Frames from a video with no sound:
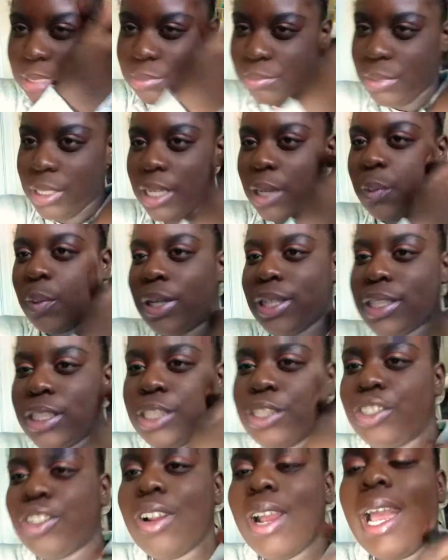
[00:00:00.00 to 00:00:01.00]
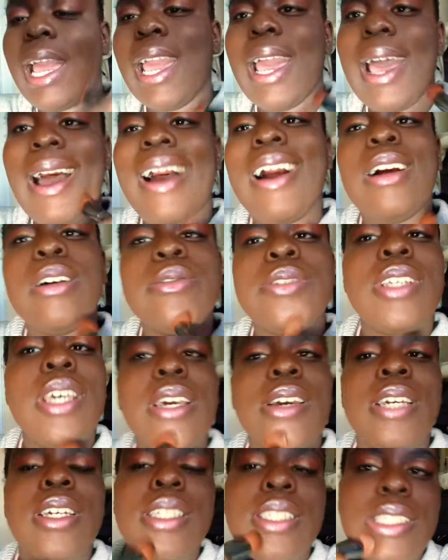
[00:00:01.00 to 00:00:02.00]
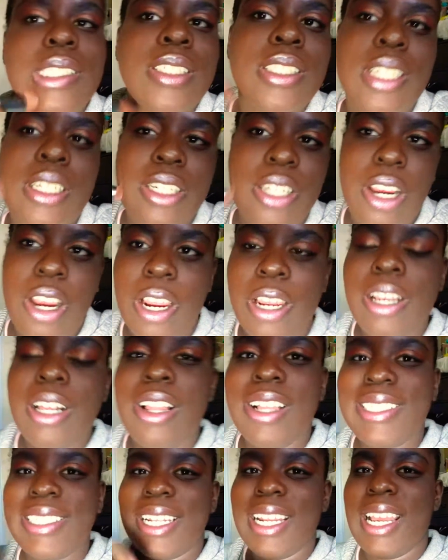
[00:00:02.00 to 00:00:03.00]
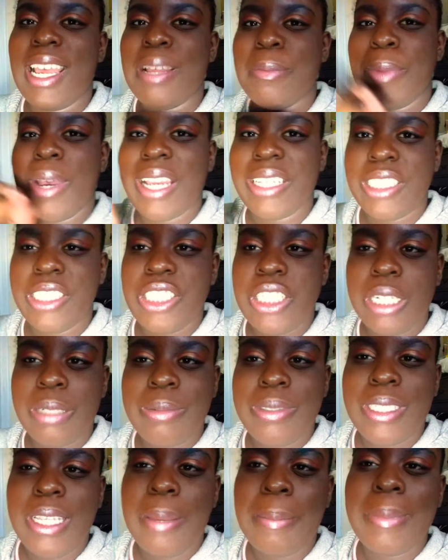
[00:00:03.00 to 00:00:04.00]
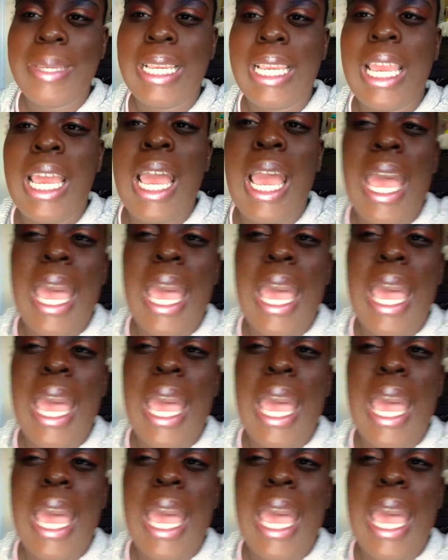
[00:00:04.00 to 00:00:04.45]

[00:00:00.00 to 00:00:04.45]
something I wanted to try out. This is the Tarte gloss that BoxyCharm sent me.